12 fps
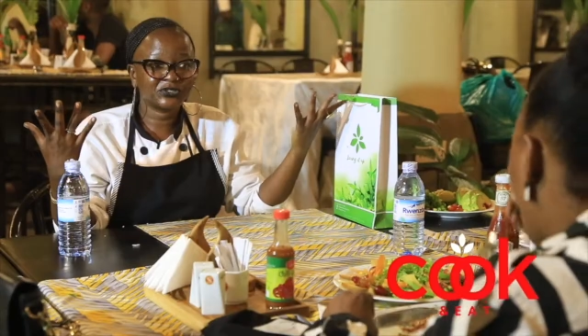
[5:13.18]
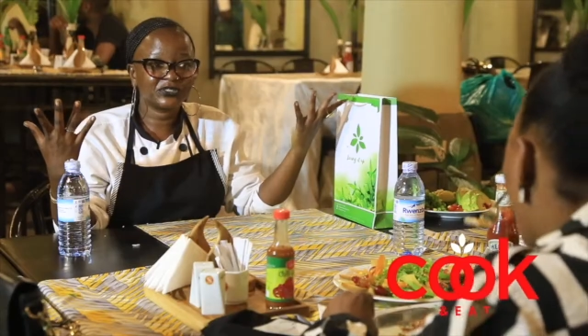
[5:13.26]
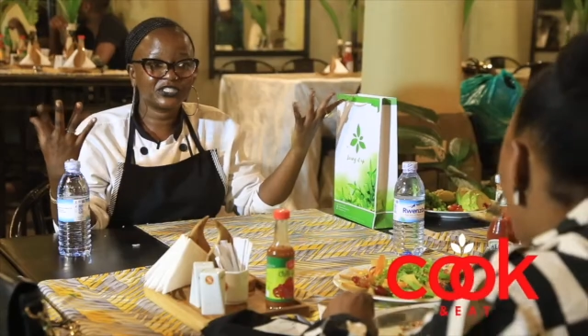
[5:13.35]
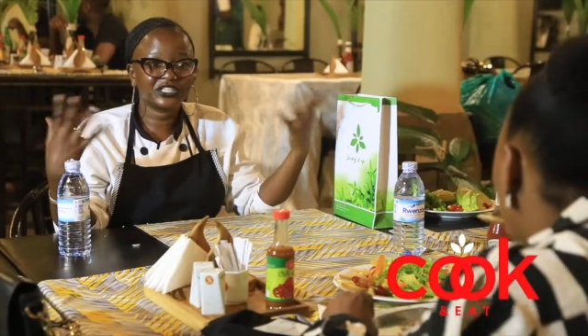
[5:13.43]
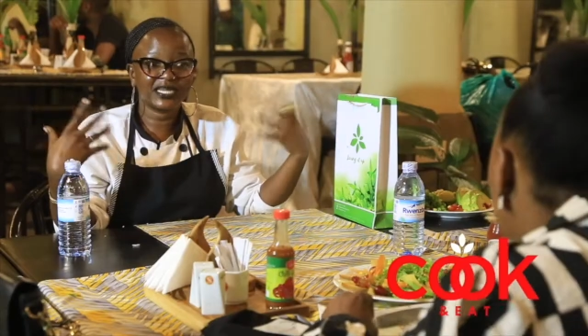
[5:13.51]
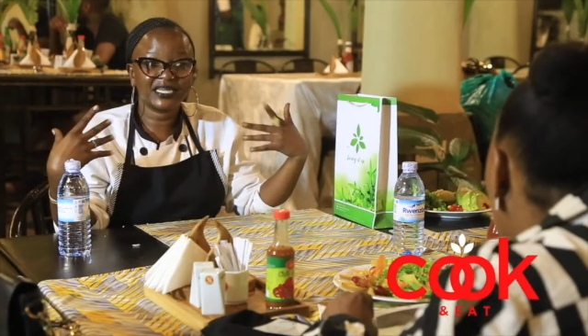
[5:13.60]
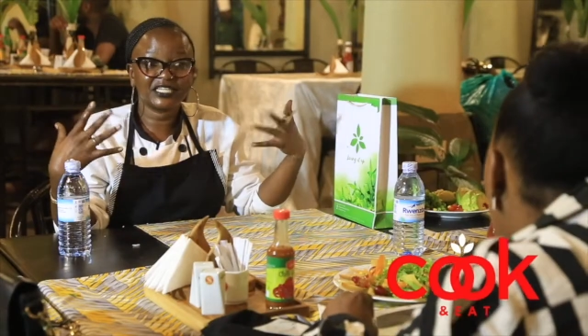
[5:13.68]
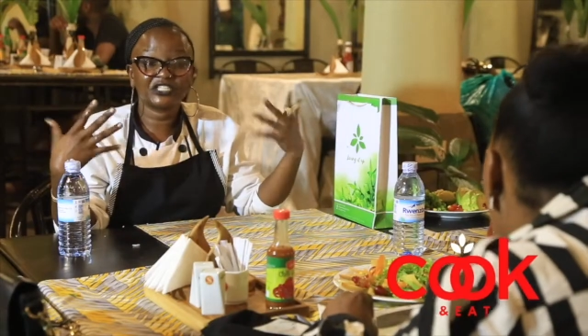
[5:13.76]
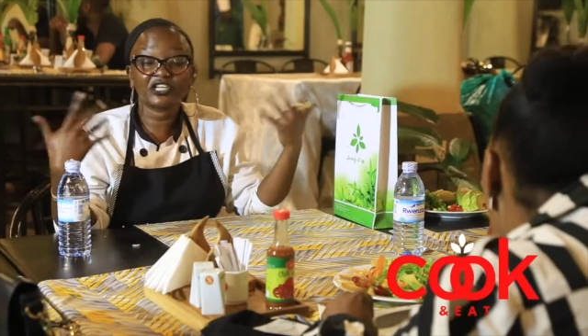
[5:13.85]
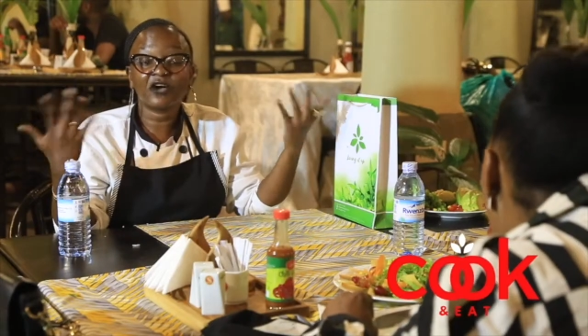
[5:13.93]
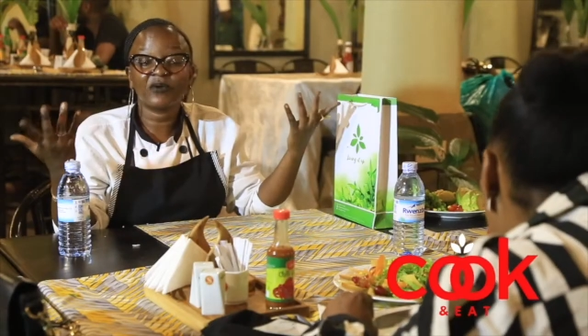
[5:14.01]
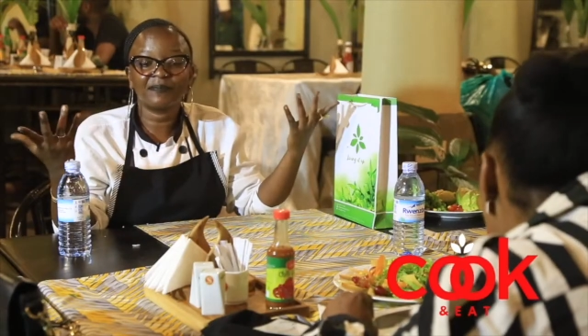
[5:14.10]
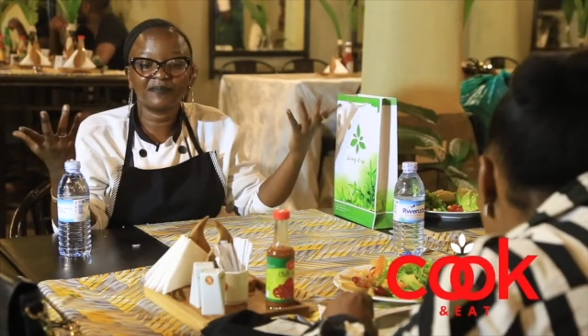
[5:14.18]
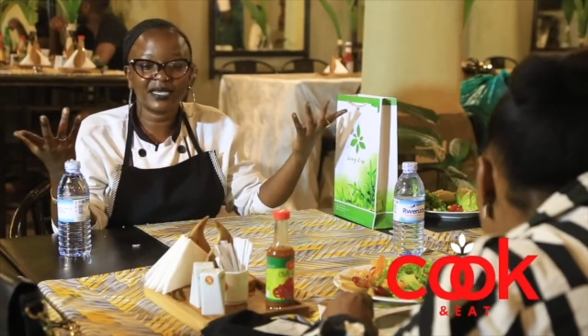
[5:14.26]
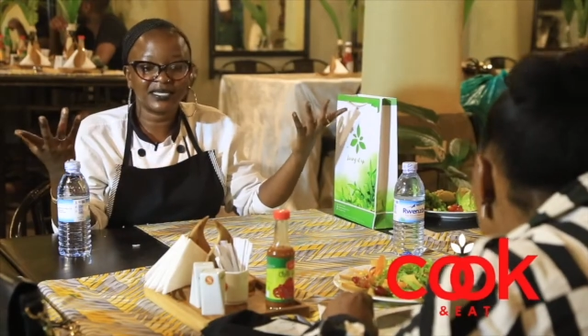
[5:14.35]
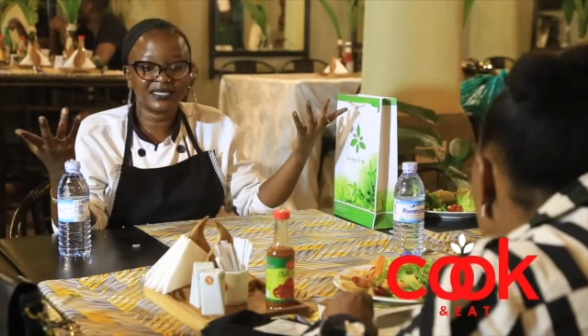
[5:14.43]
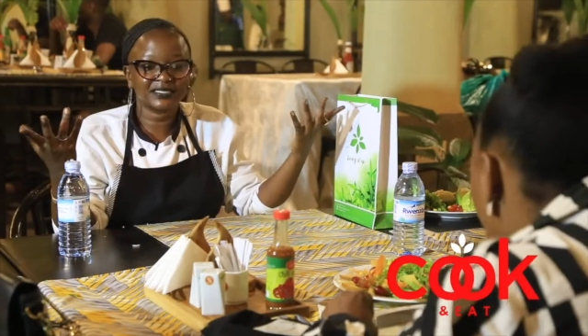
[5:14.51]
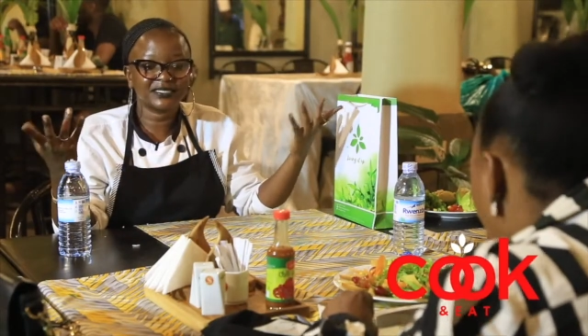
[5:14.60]
to challenge our
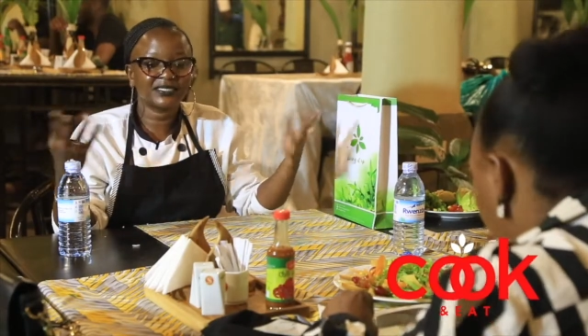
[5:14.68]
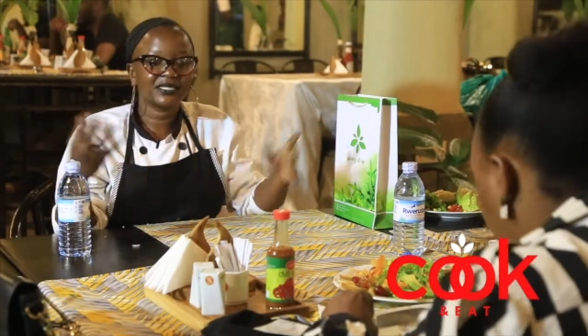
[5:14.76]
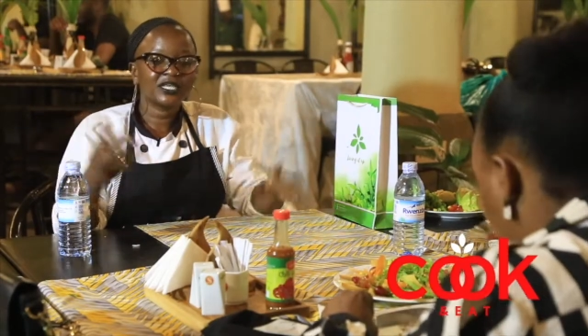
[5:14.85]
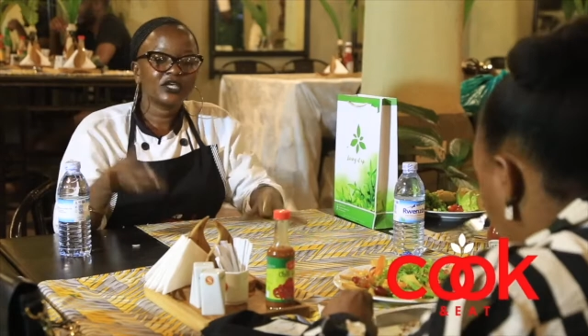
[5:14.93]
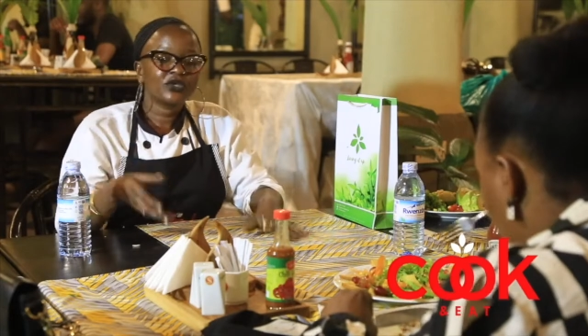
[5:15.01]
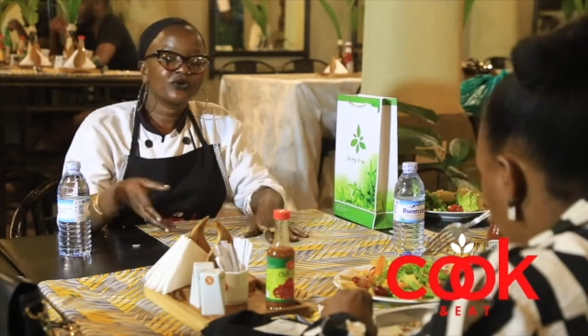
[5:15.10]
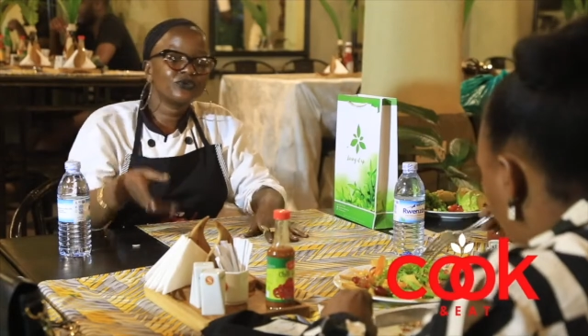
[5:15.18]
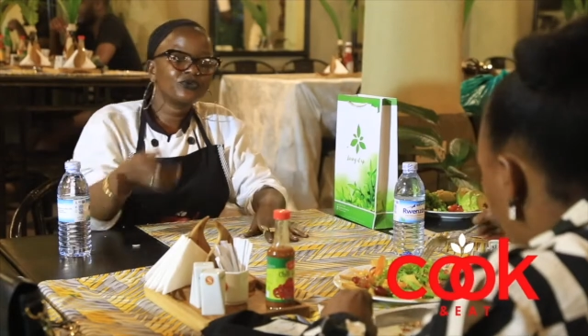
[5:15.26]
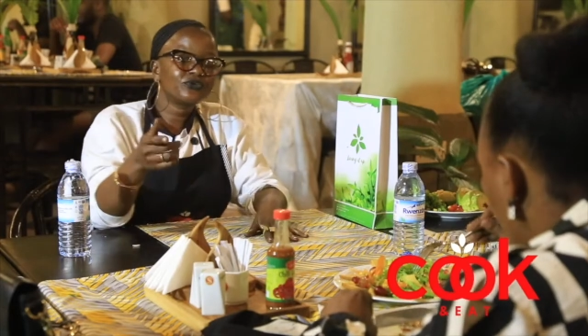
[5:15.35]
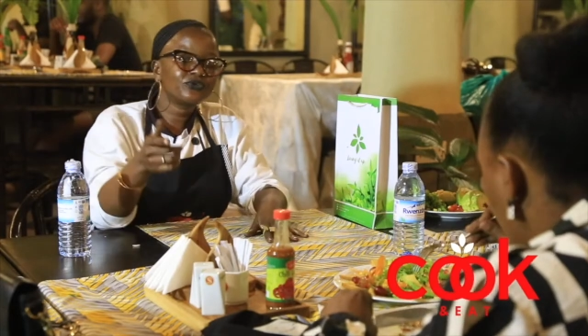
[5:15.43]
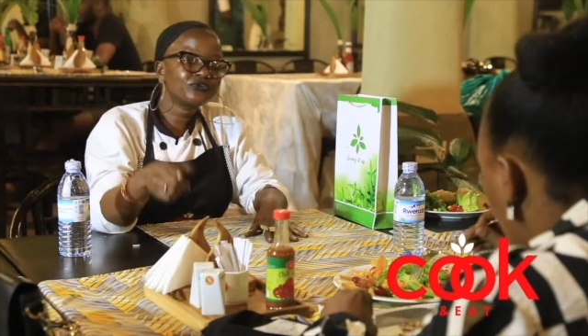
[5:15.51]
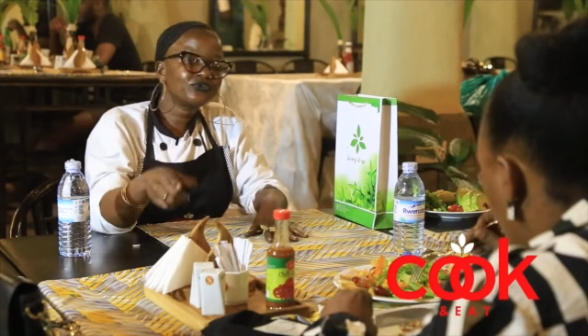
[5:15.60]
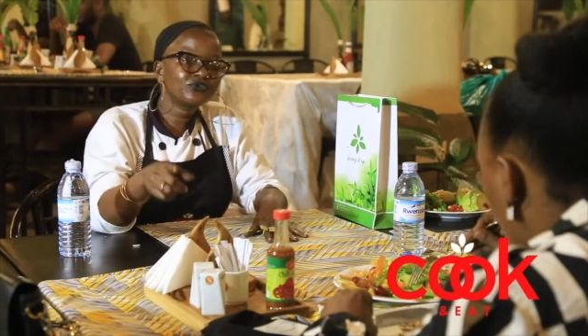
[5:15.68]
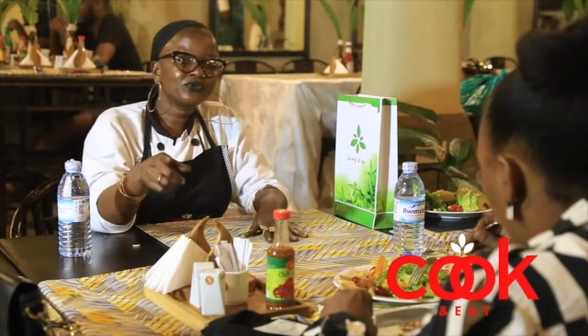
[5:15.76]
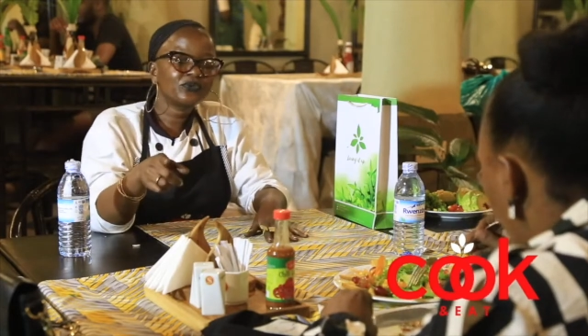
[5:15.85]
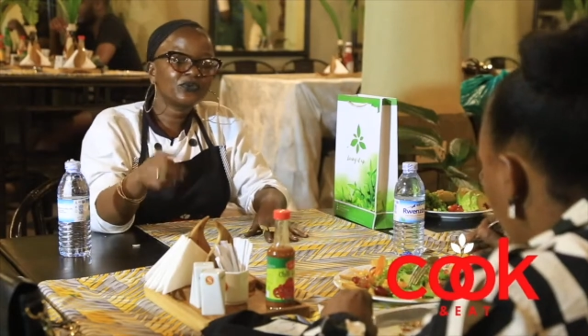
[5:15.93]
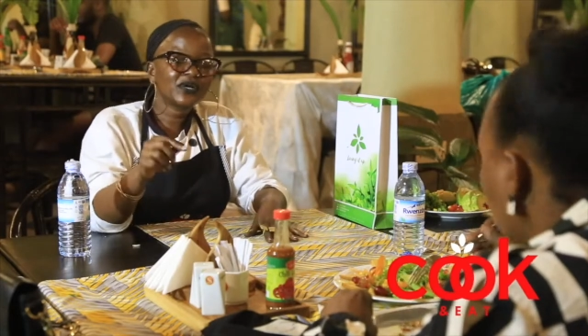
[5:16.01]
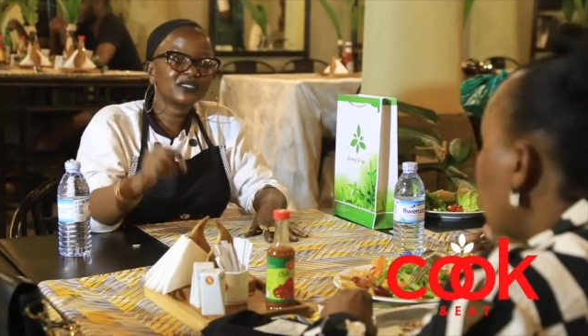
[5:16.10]
mind.
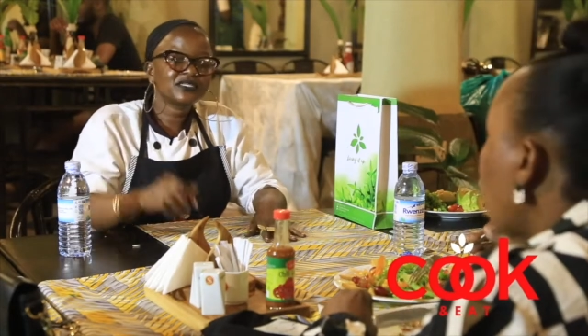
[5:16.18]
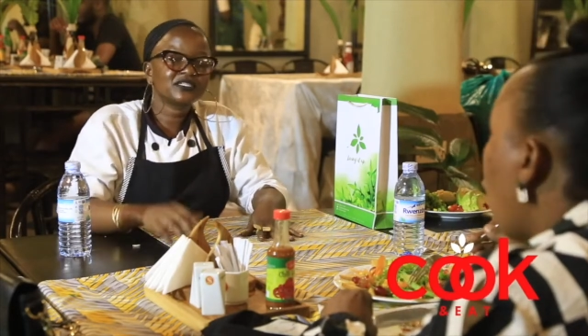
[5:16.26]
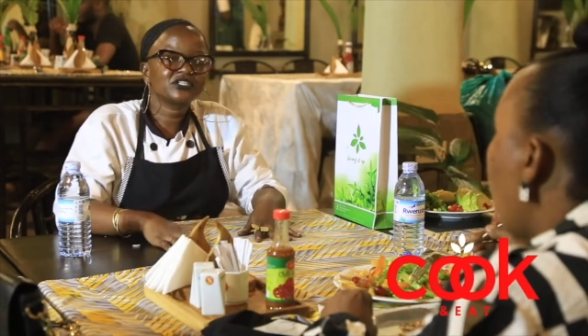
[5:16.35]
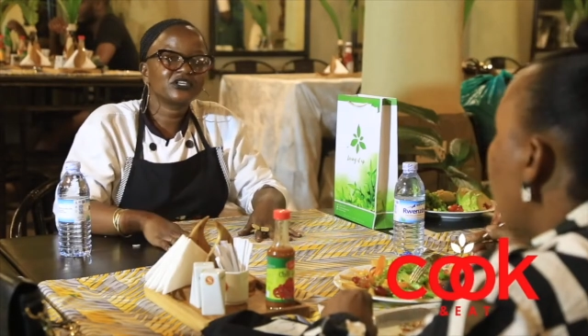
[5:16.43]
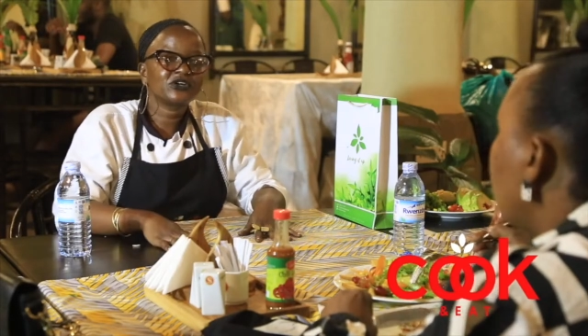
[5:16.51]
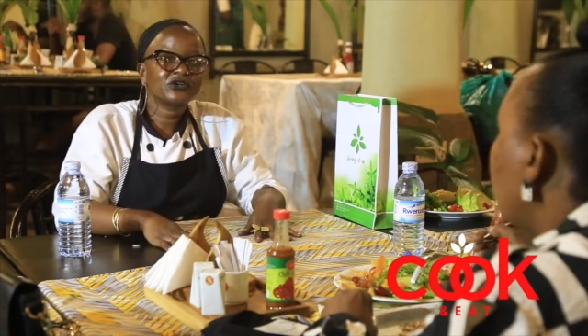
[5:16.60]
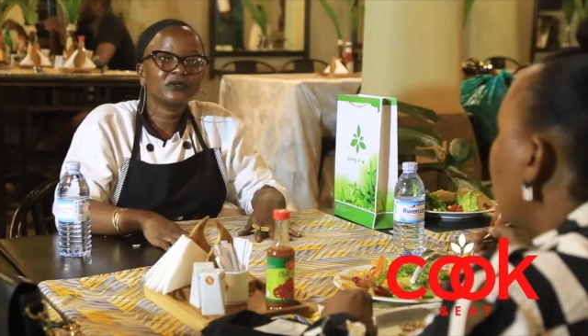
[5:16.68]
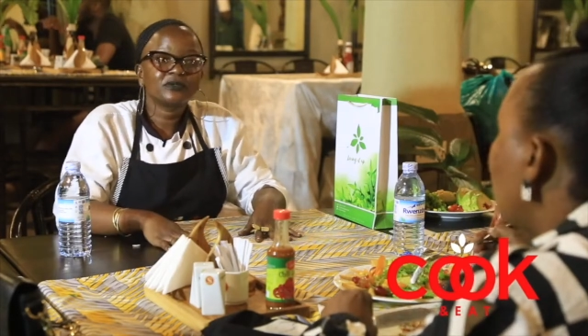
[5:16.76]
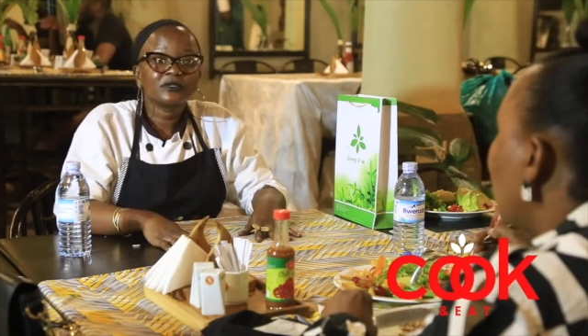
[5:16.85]
Nuru, what does your